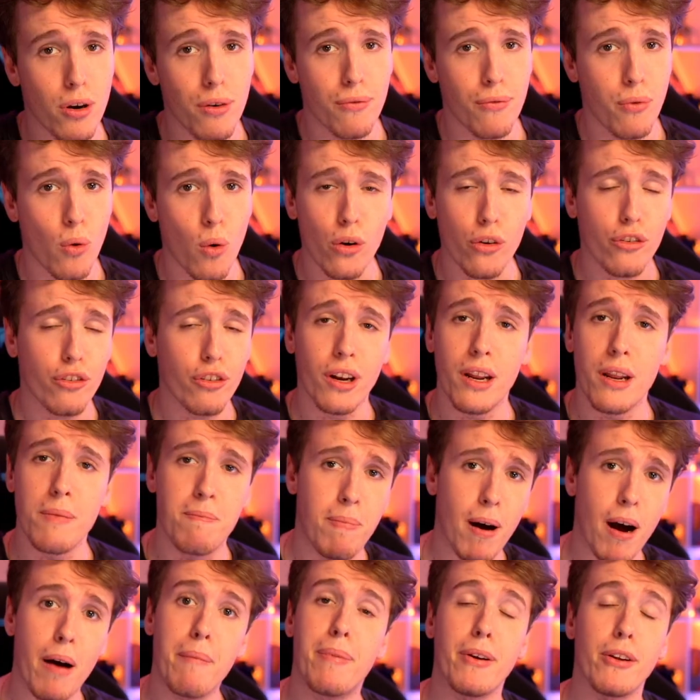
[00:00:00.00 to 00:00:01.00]

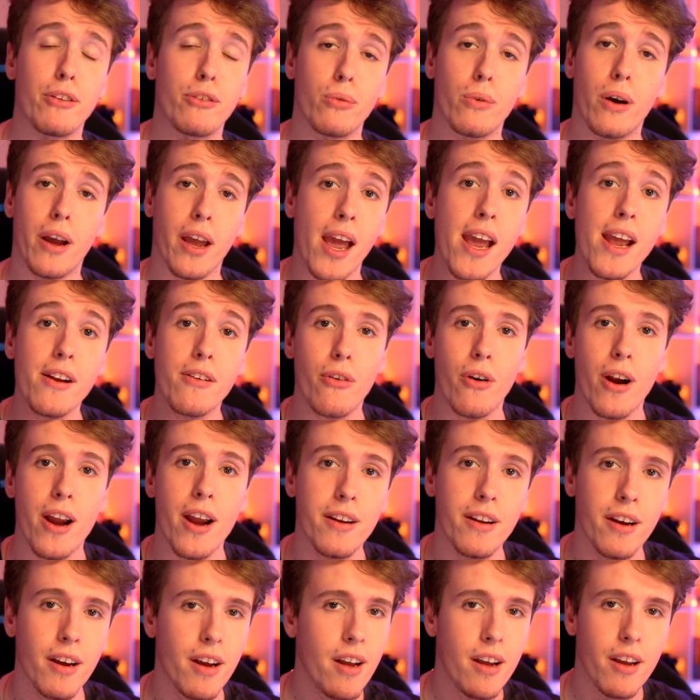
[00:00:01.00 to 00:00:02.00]
unfortunately bump into a hate
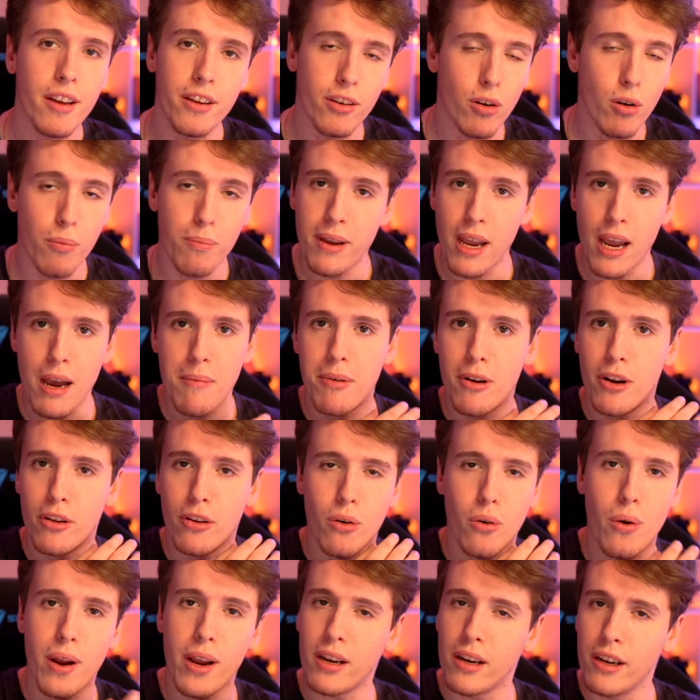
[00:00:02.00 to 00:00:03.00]
raid, you'll be able
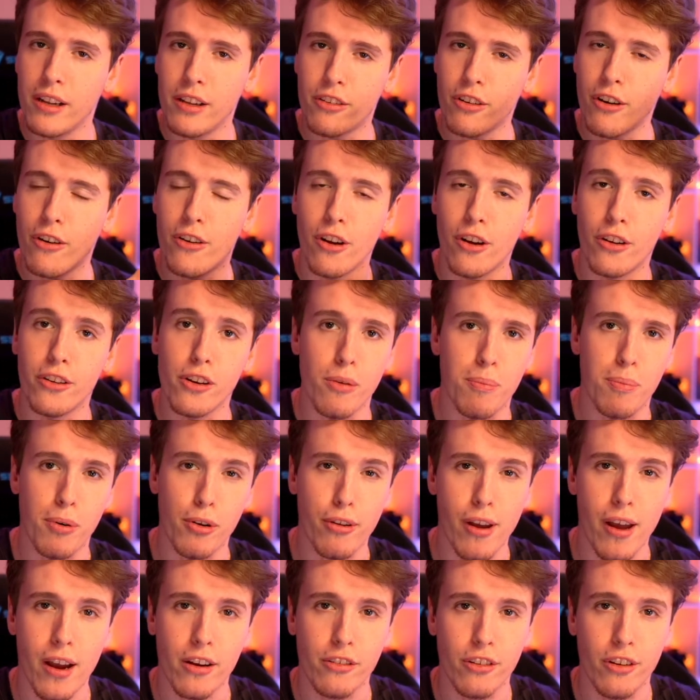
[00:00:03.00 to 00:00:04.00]
to quickly turn on your
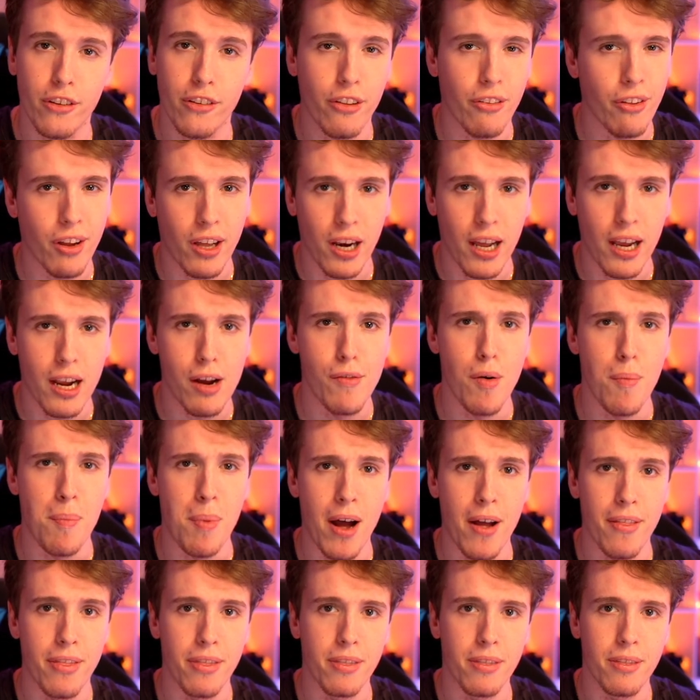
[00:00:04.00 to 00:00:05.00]
protections at the click of a
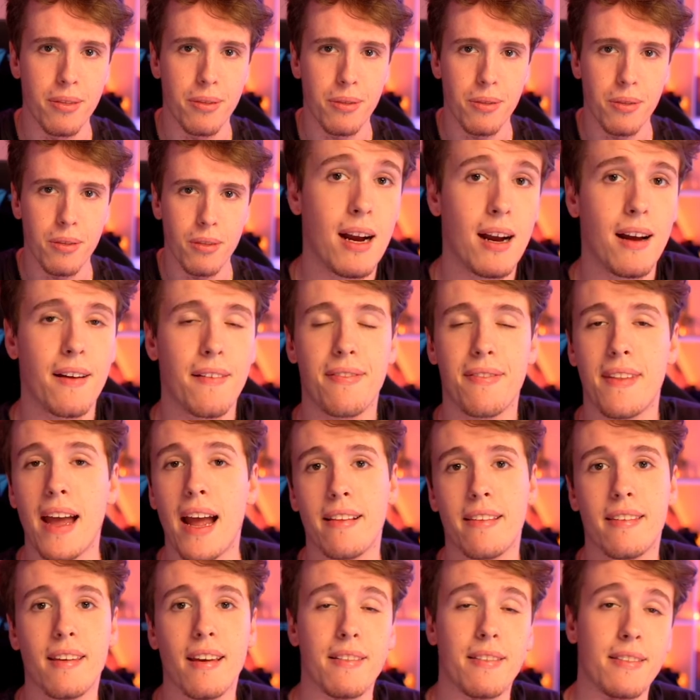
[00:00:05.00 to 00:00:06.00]
button. But
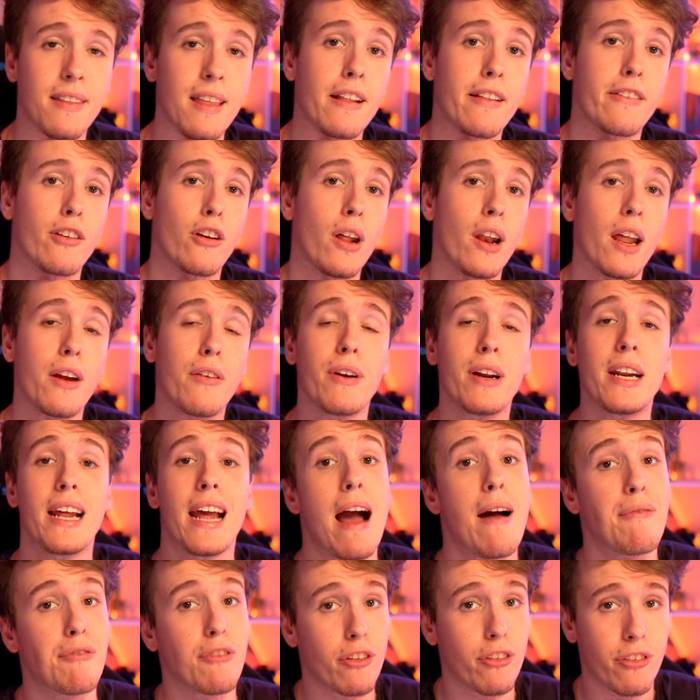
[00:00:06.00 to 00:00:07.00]
that's it. That's all I
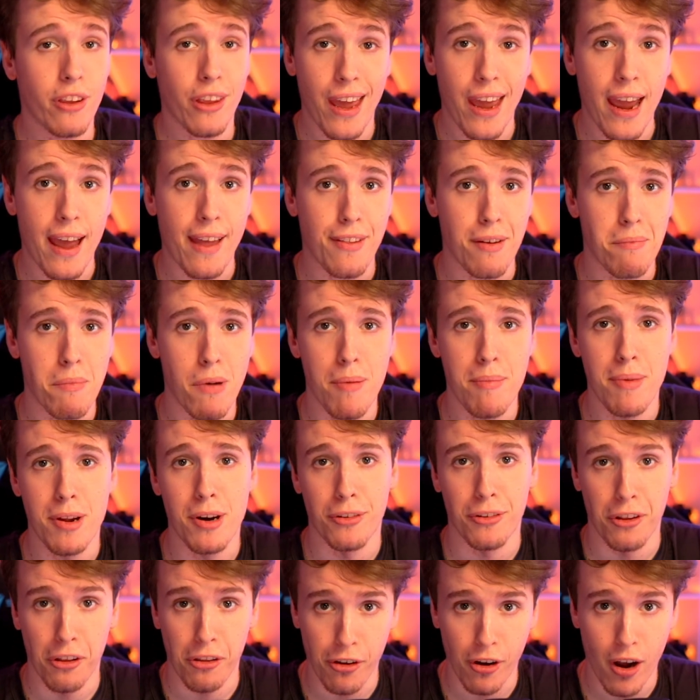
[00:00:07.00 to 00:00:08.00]
really have to say at the
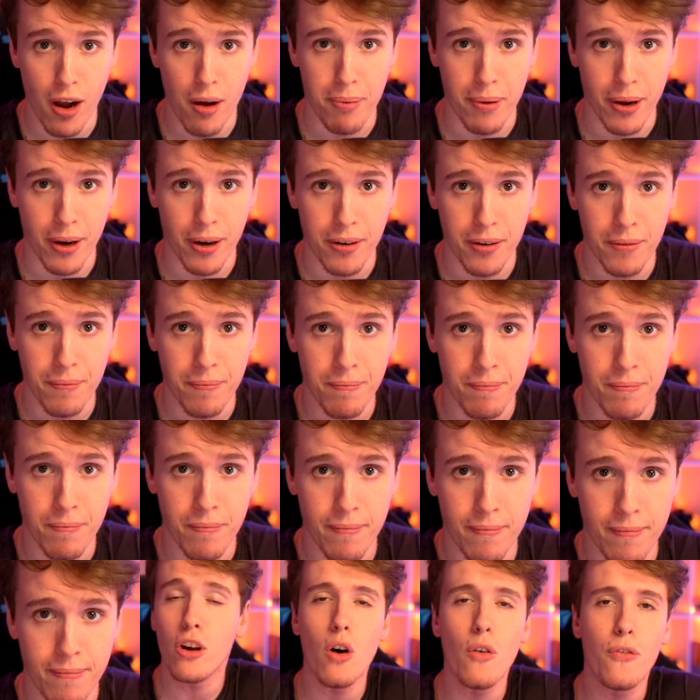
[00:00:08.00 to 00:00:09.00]
moment on the topic.
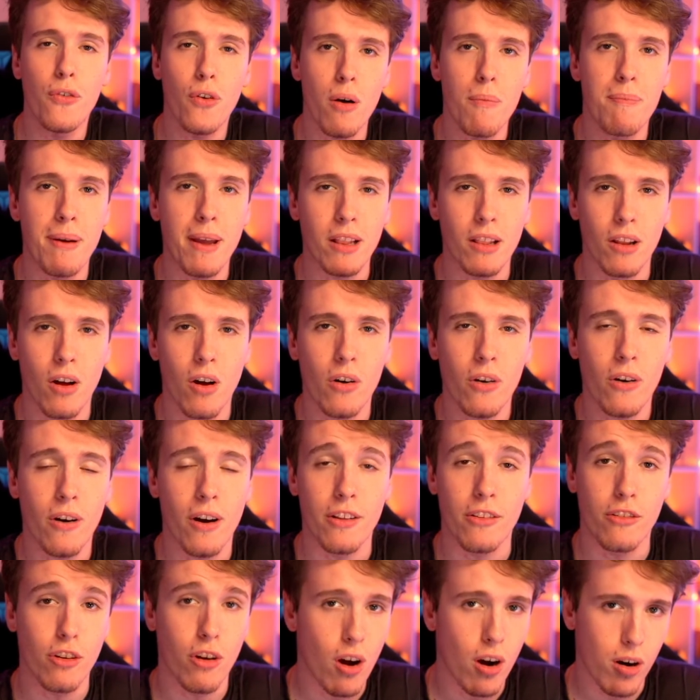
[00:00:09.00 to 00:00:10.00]
I could go for a bit
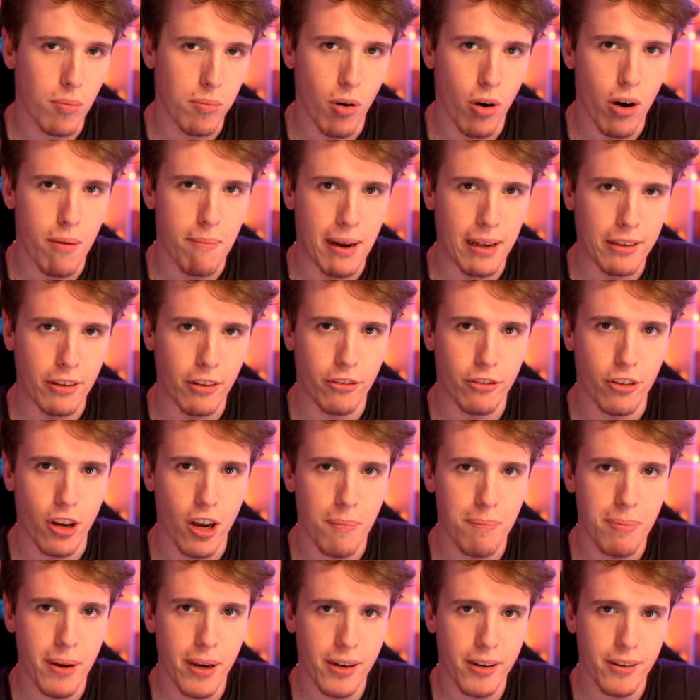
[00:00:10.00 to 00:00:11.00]
longer and talk more about this
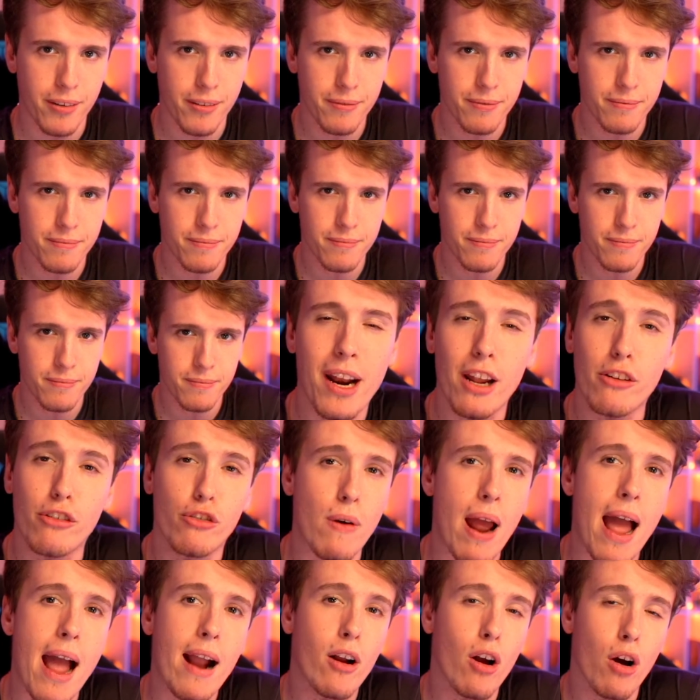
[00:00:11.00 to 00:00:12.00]
topic, but I don't want to
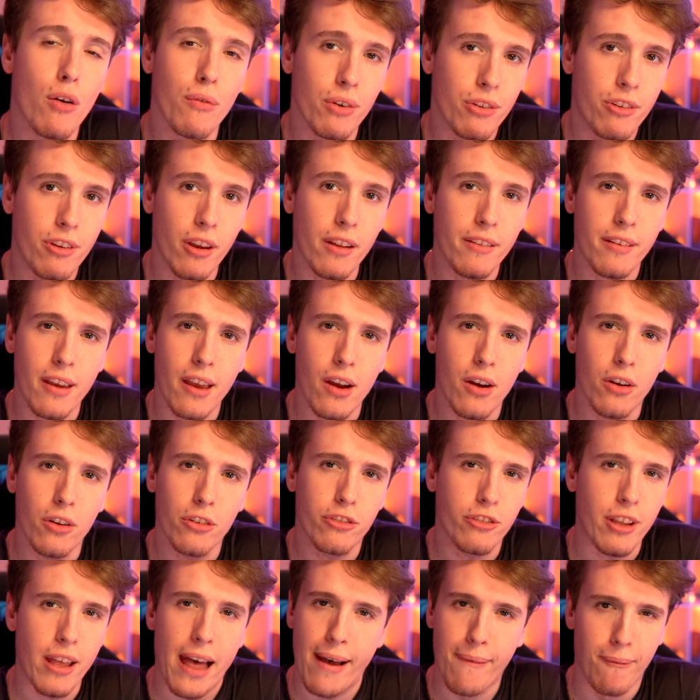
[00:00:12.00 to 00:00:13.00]
drag on with
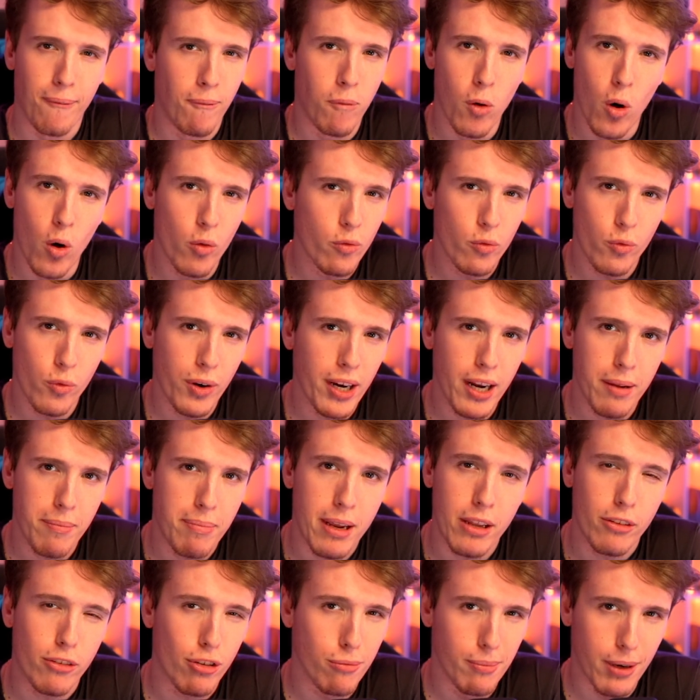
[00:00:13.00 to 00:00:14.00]
details that won't really
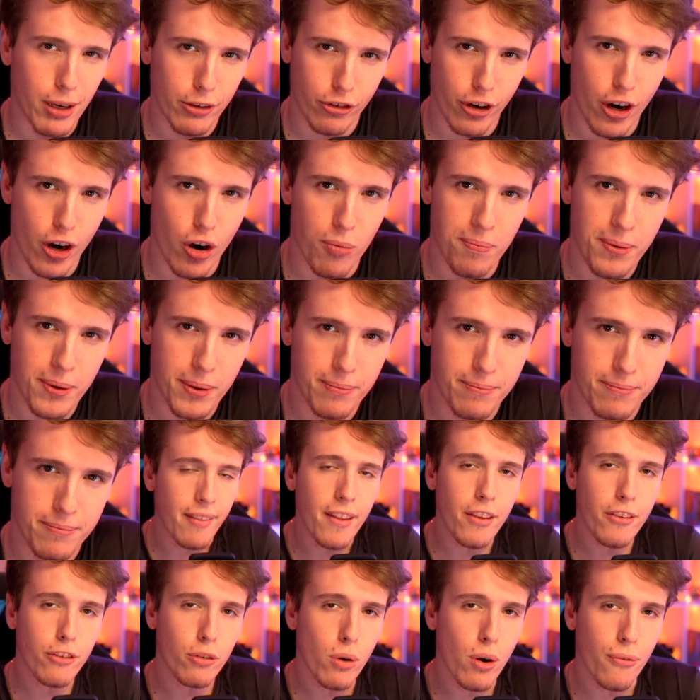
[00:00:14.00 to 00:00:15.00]
be too much help.
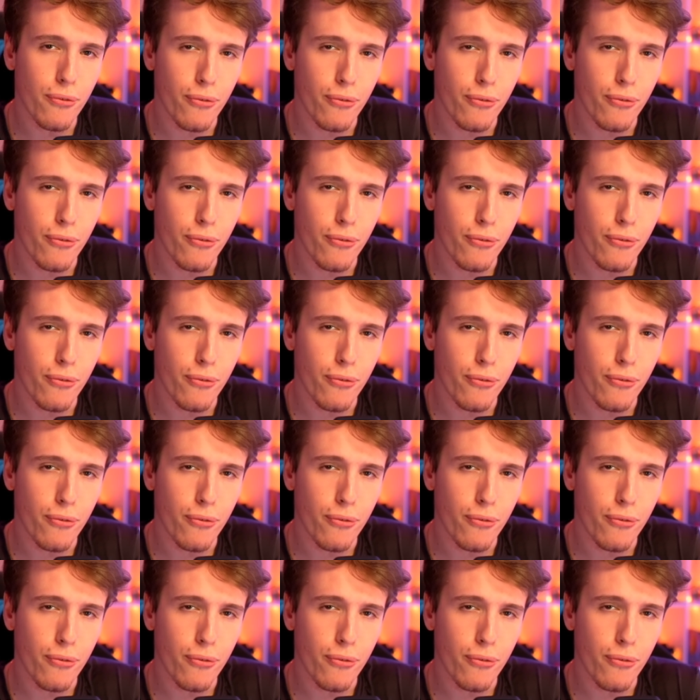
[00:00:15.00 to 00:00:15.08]
Send this to a